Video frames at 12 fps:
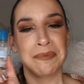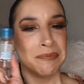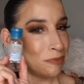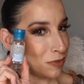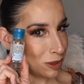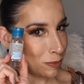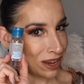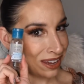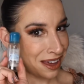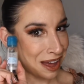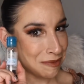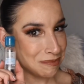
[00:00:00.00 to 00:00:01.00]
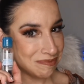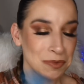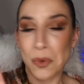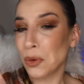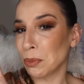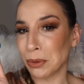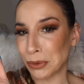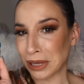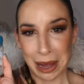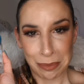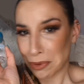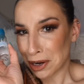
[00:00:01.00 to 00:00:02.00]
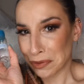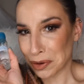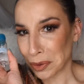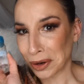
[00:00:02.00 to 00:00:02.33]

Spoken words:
with the pink cap or the blue cap, whatever you want